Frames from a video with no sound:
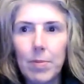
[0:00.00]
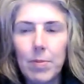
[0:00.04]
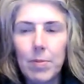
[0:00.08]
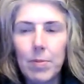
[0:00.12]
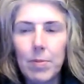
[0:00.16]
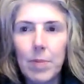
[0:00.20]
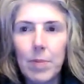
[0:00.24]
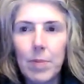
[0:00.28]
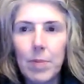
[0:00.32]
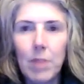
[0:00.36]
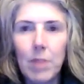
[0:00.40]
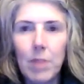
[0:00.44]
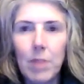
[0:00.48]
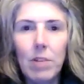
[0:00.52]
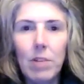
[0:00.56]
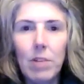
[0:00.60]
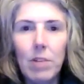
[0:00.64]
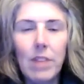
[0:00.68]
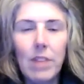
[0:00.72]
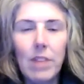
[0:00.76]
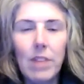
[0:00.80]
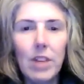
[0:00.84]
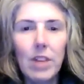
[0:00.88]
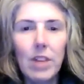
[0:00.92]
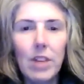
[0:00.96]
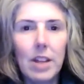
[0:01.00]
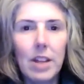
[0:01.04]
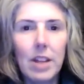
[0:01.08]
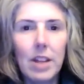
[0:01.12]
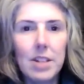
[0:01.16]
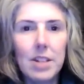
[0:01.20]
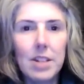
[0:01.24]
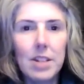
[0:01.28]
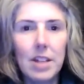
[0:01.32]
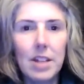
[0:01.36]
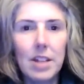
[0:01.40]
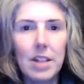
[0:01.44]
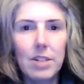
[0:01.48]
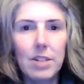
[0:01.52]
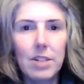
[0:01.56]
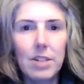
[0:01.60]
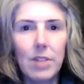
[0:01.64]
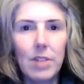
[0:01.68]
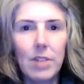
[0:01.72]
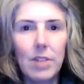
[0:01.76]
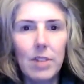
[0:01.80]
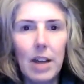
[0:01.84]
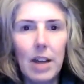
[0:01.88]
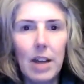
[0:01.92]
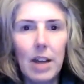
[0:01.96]
And really feel that sense of
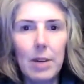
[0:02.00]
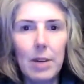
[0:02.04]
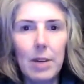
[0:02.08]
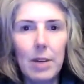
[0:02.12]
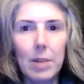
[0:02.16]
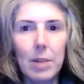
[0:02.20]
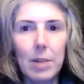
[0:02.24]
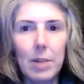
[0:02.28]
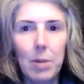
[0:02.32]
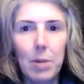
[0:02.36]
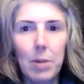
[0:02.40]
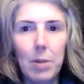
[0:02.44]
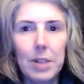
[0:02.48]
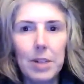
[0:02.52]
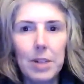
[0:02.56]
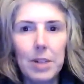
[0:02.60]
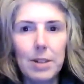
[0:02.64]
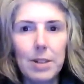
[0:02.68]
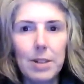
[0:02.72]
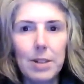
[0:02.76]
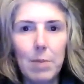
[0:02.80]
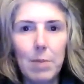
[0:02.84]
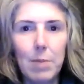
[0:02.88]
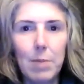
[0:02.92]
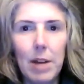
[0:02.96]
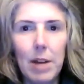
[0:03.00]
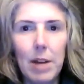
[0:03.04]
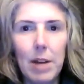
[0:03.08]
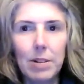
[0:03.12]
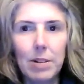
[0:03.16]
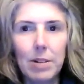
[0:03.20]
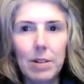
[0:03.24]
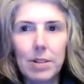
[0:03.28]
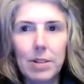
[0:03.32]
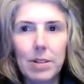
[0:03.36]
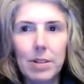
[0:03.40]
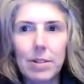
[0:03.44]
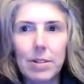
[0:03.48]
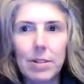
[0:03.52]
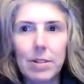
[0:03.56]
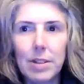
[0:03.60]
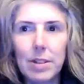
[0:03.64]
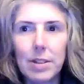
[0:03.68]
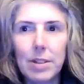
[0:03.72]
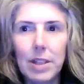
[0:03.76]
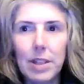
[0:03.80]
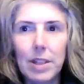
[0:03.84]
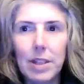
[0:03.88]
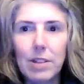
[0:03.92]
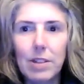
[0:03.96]
allowing your body to melt
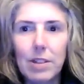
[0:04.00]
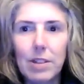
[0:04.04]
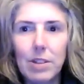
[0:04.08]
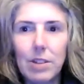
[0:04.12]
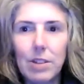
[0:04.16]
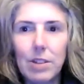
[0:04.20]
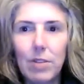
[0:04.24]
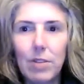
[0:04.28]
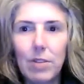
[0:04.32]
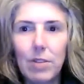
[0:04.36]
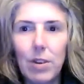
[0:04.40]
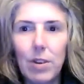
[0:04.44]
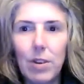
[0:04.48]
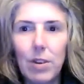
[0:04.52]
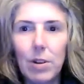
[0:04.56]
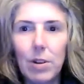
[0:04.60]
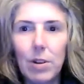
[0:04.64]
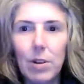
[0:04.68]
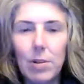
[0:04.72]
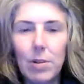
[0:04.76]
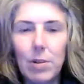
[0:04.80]
into the floor.